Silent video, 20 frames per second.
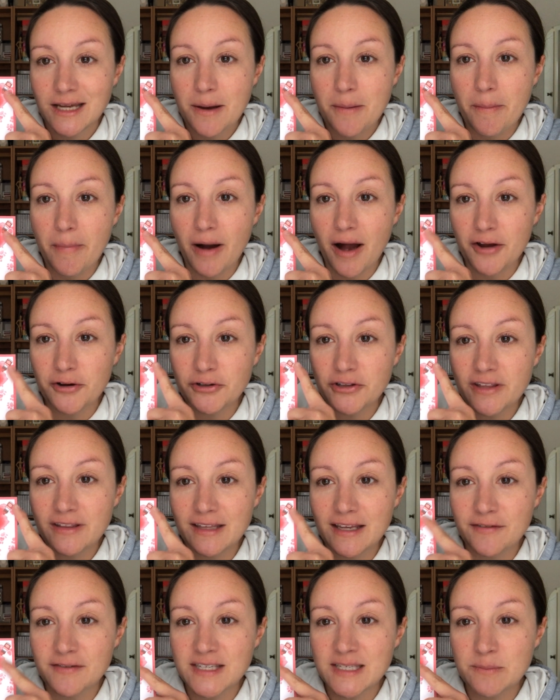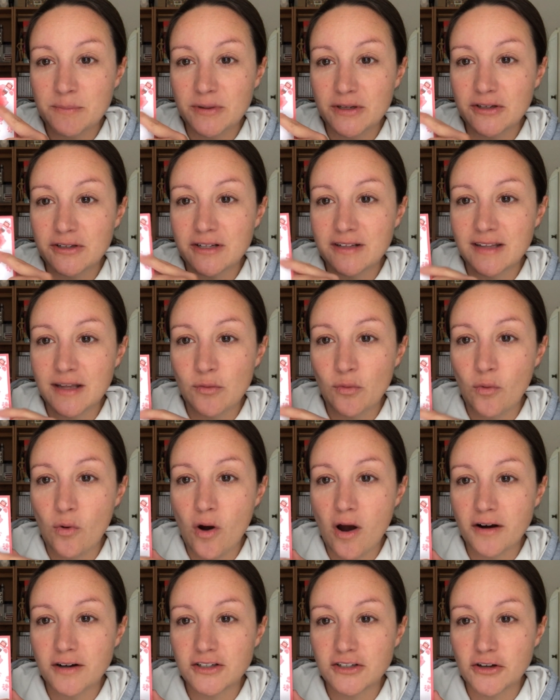bottle that they've spilled and then
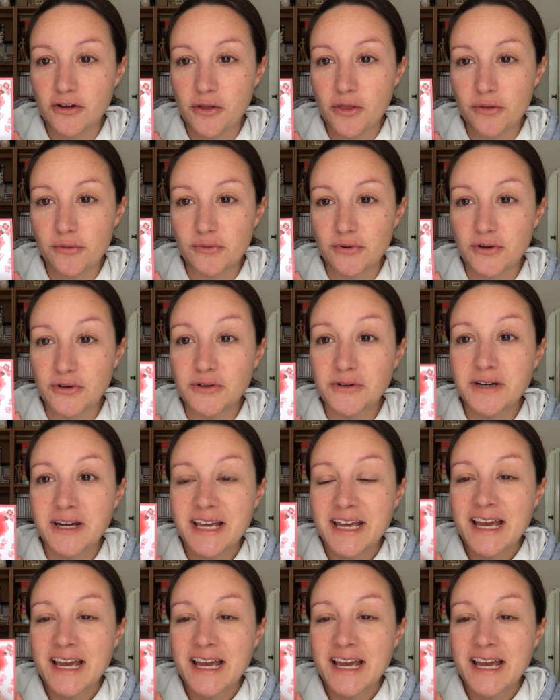walked all through.